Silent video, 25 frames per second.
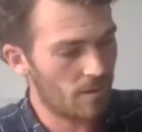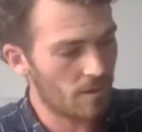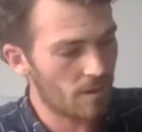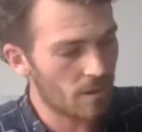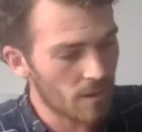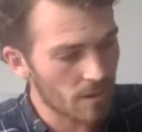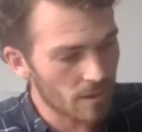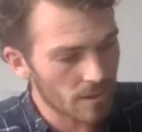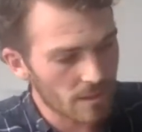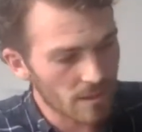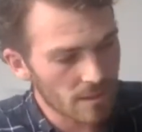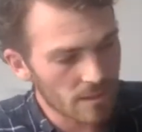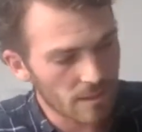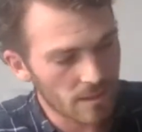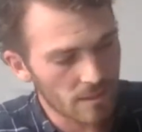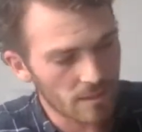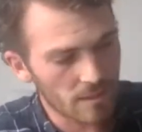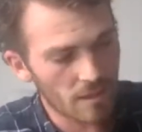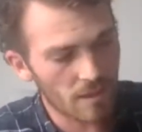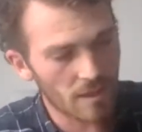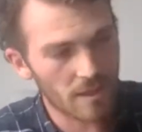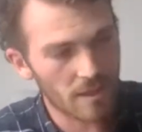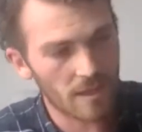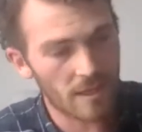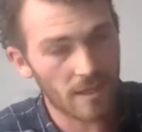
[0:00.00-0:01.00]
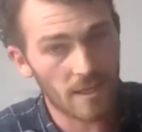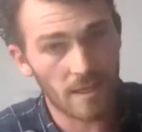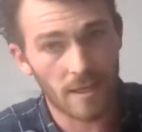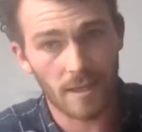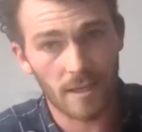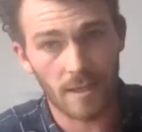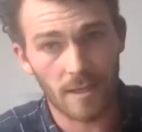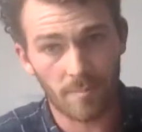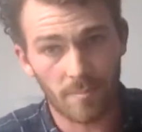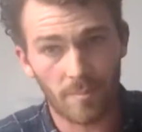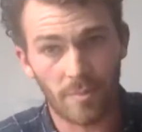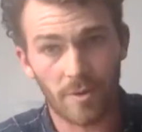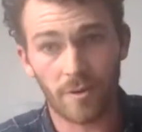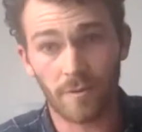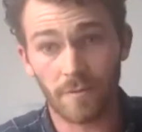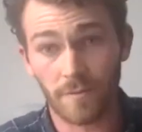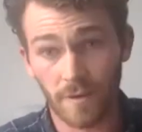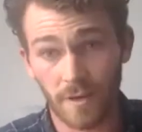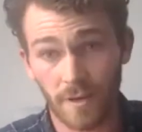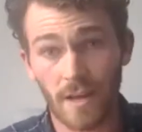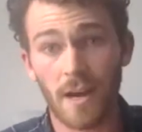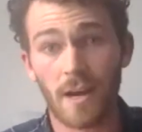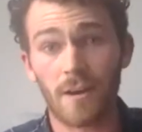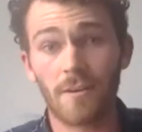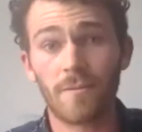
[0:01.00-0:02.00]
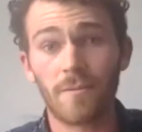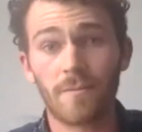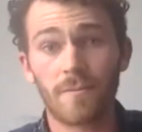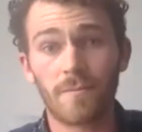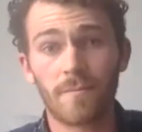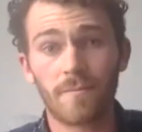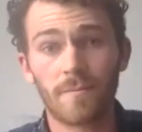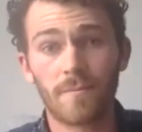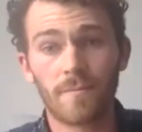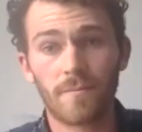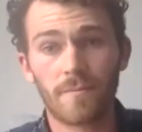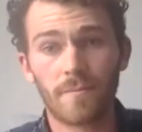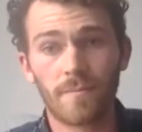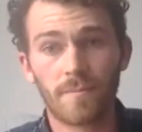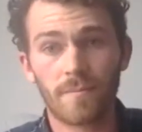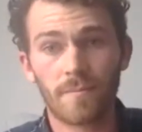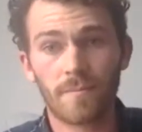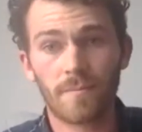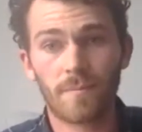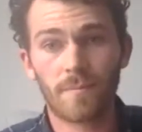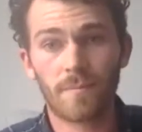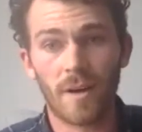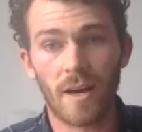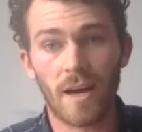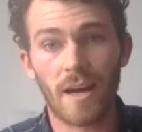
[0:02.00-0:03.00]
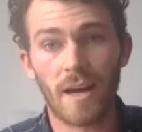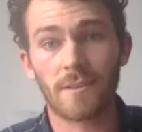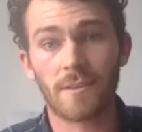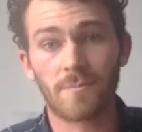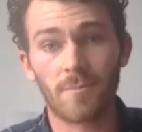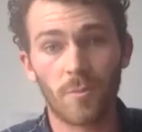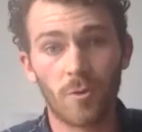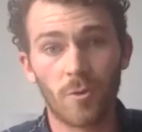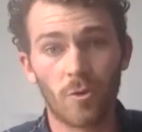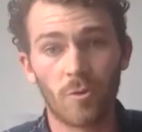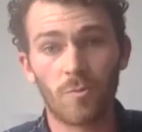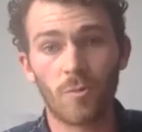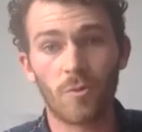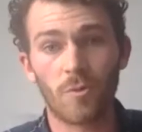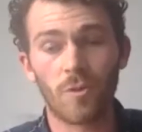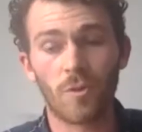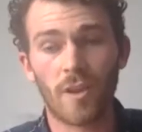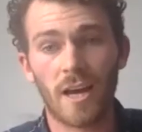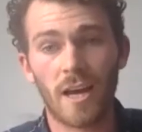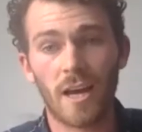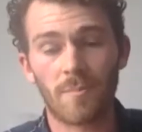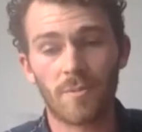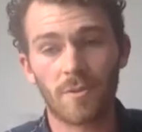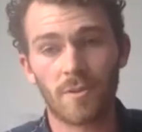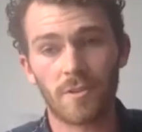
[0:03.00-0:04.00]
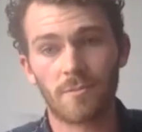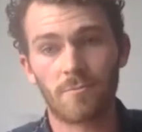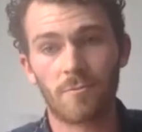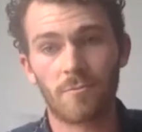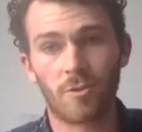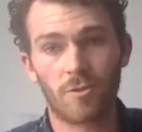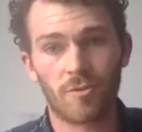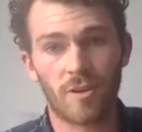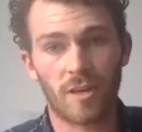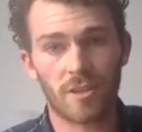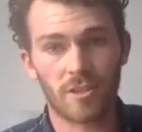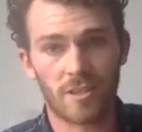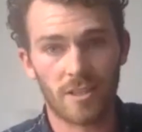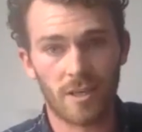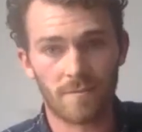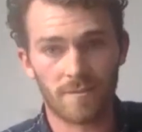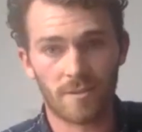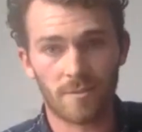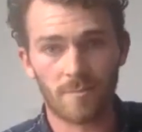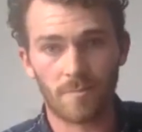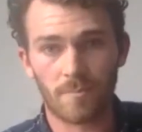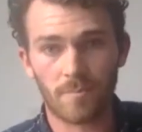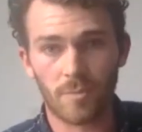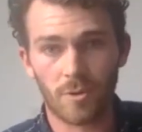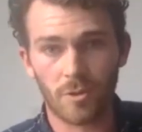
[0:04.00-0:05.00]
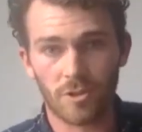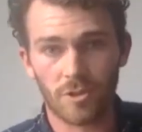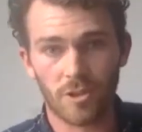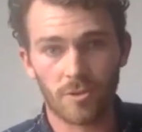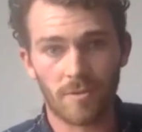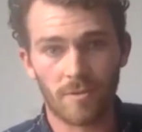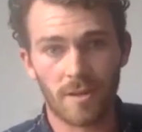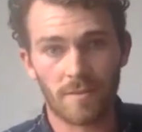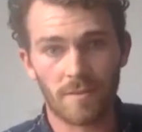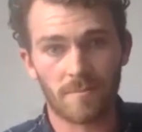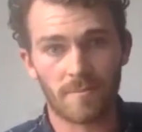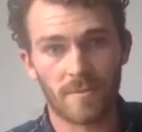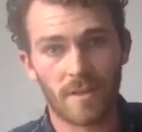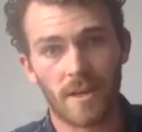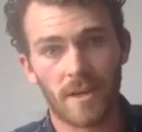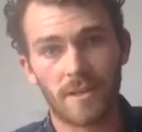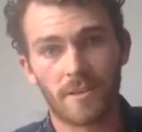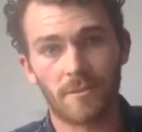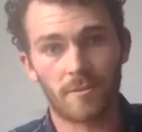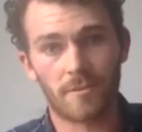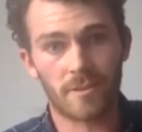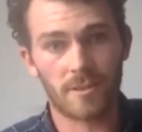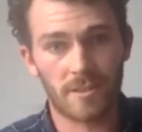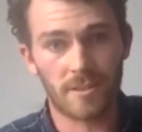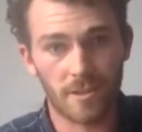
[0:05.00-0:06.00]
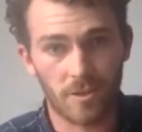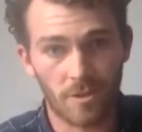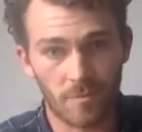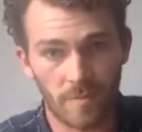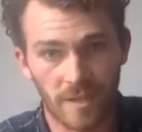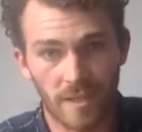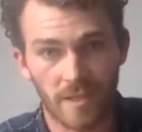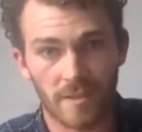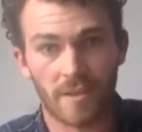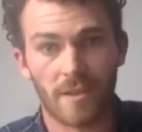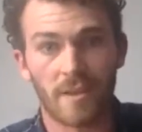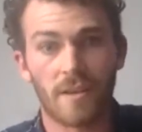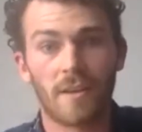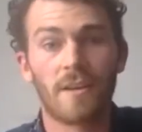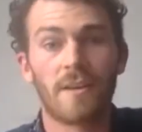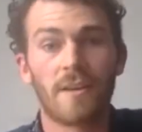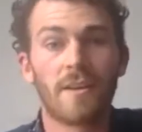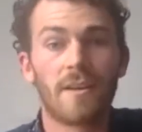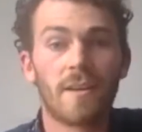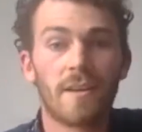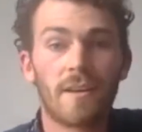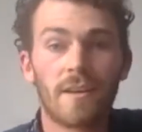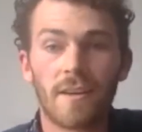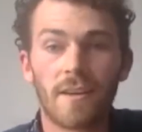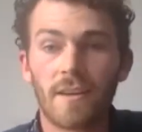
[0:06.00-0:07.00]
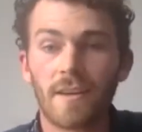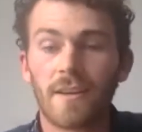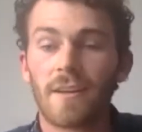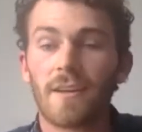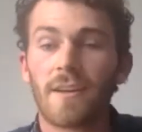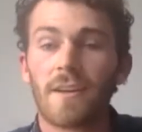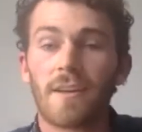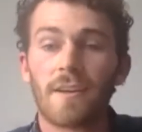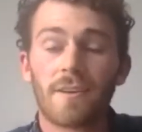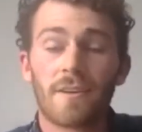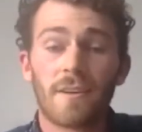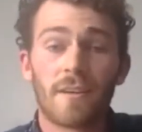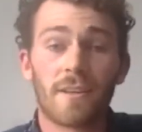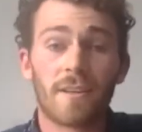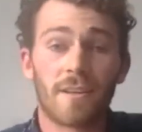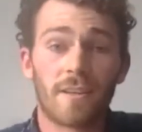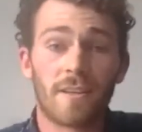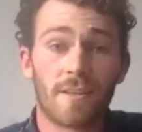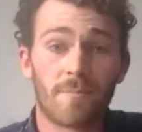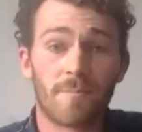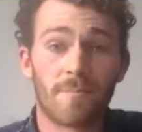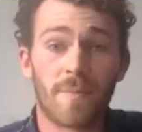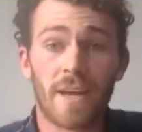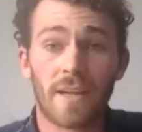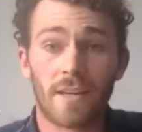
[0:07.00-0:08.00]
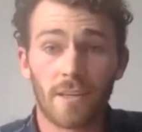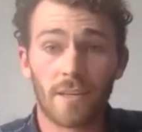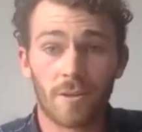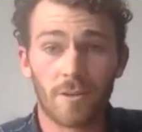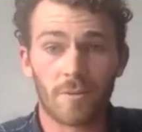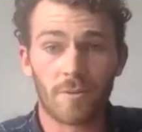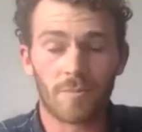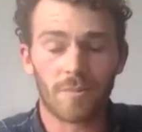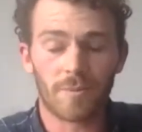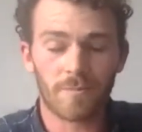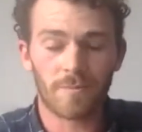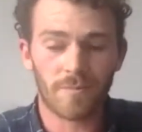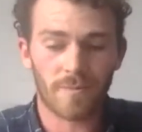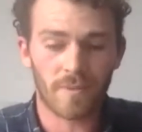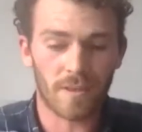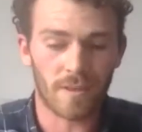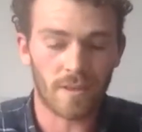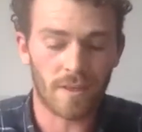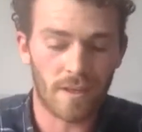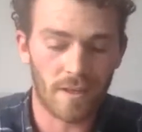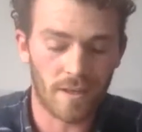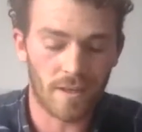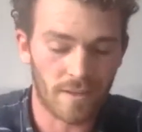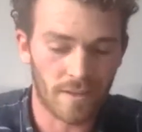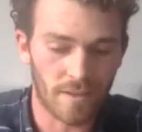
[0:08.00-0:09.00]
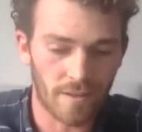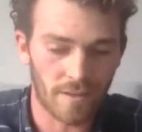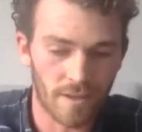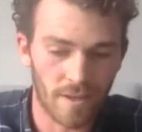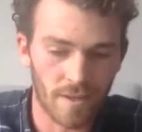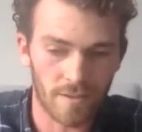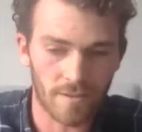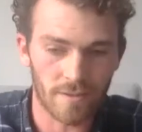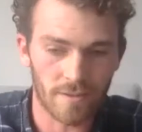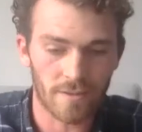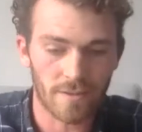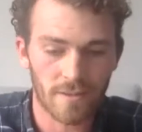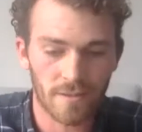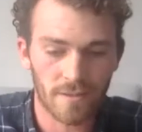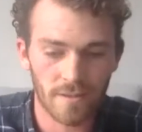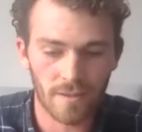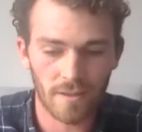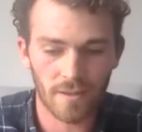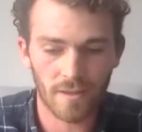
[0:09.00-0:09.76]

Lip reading: a slight input for now, but as more and more that happens, we'll gradually have to push away from that, and it'll still be in the main loop that goes.